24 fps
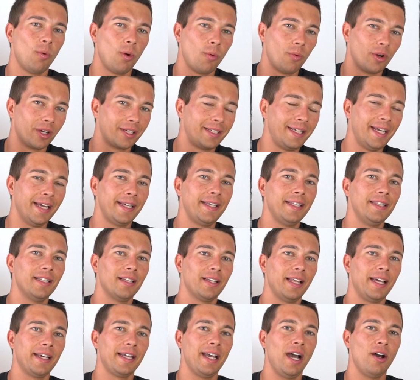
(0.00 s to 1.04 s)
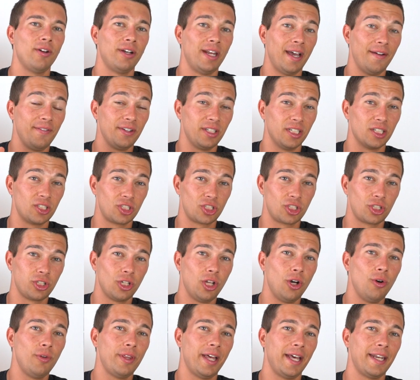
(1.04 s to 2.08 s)
where we're kicking the leg out and having to
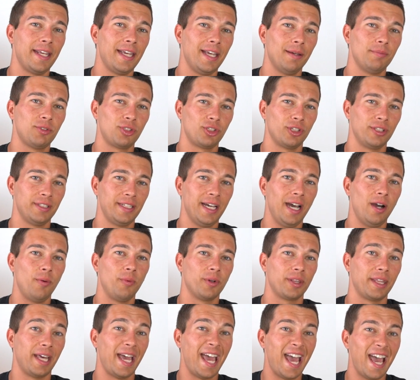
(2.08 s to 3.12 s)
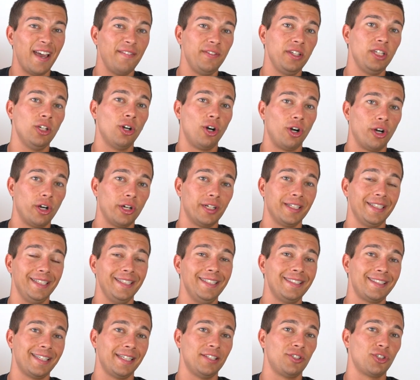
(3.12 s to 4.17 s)
slow that hamstring down with a heavy, hard
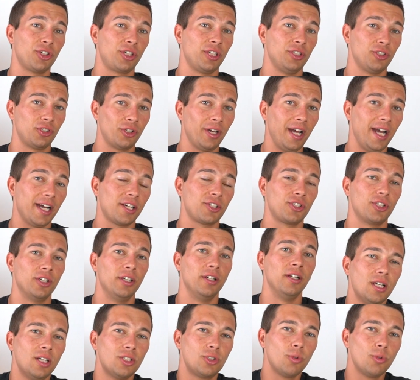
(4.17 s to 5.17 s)
eccentric contraction.